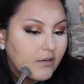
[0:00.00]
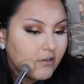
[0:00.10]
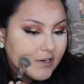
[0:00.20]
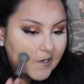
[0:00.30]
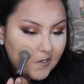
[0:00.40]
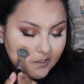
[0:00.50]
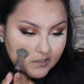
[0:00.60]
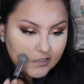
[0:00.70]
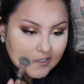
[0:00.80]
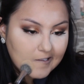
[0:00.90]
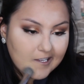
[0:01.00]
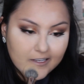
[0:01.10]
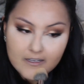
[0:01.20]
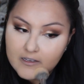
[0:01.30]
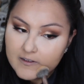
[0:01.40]
I have oily skin.
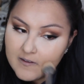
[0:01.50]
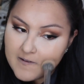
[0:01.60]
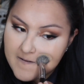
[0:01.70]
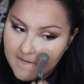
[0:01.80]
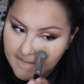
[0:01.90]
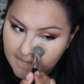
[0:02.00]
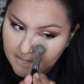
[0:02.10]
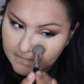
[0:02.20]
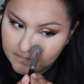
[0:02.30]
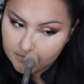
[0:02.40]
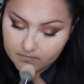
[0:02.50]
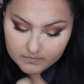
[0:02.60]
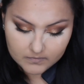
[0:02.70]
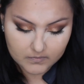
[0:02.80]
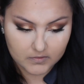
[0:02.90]
So I'm gonna let that sit there for a little
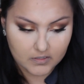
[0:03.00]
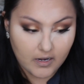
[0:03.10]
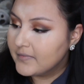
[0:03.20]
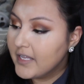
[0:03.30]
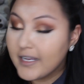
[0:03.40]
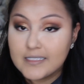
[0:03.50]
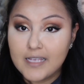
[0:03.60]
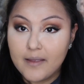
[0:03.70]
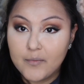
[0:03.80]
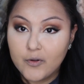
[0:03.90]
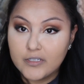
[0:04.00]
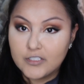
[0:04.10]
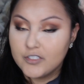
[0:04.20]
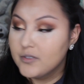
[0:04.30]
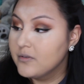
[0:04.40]
bit. Next, I'm going
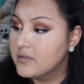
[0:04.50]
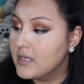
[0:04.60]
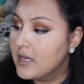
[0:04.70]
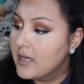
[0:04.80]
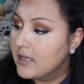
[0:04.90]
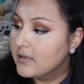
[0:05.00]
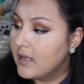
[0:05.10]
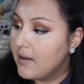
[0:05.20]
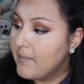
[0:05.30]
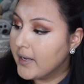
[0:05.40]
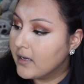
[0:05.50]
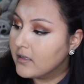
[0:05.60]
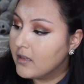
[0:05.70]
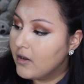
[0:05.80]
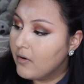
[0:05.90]
to use the Mega
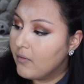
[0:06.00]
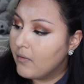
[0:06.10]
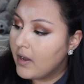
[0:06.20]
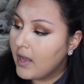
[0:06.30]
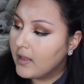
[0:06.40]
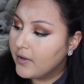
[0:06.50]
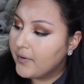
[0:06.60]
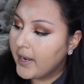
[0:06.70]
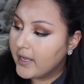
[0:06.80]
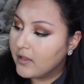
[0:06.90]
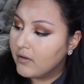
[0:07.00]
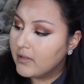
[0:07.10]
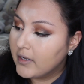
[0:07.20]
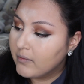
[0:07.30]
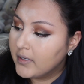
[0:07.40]
Glow Hello Halo
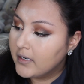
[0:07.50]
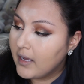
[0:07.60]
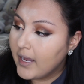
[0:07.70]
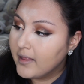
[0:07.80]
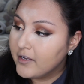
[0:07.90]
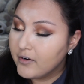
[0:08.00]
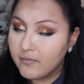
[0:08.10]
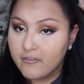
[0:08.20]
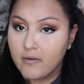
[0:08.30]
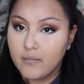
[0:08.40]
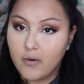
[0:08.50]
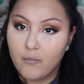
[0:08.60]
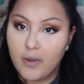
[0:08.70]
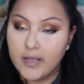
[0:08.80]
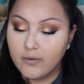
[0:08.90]
Liquid Highlighter
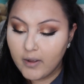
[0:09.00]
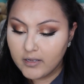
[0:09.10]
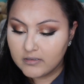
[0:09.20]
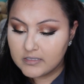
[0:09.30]
from Wet n Wild.